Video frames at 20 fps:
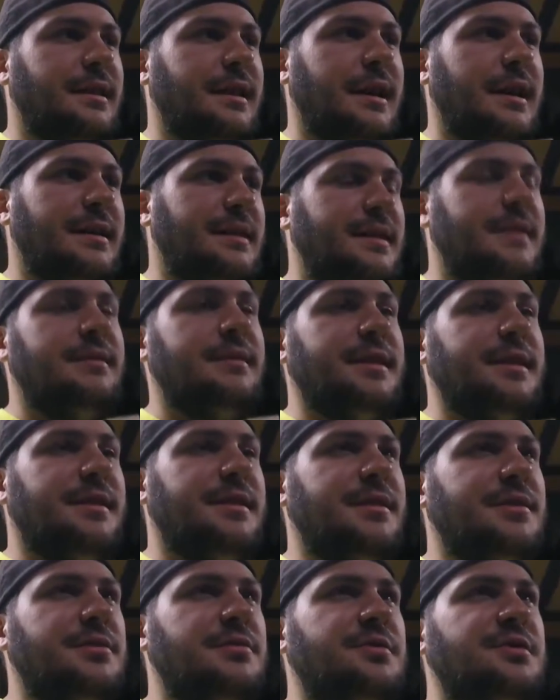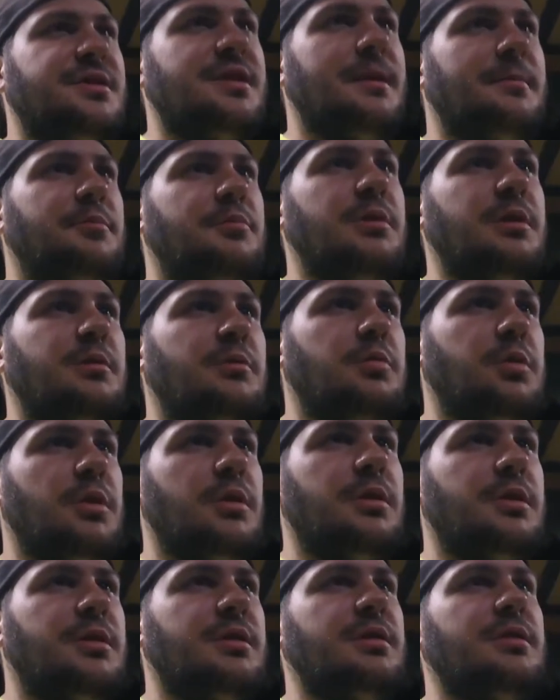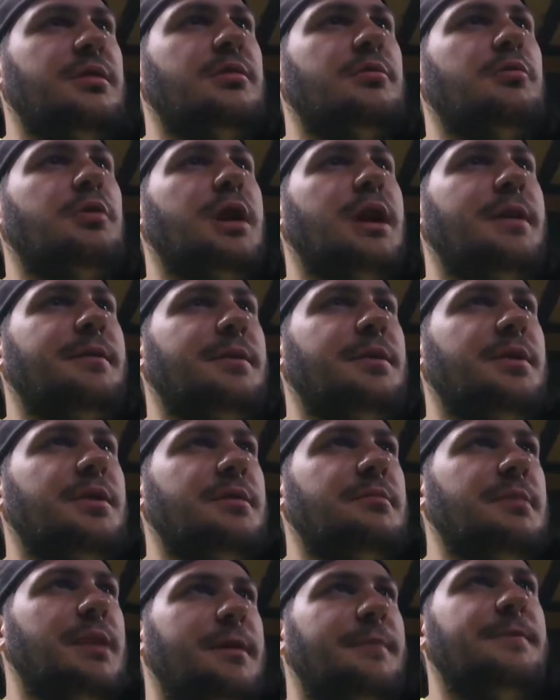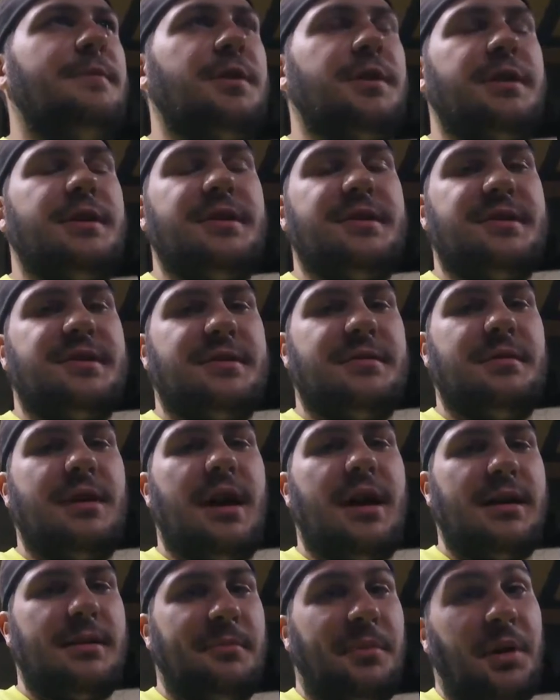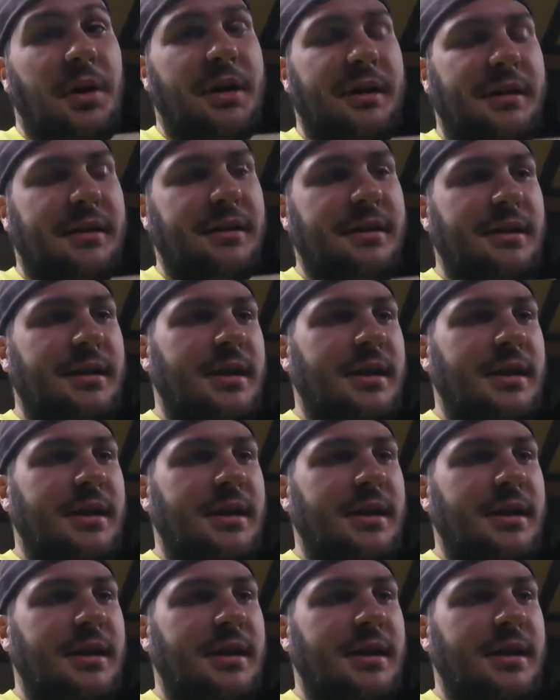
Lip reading: ideally, the two-step will work whenever my foot is on the brake.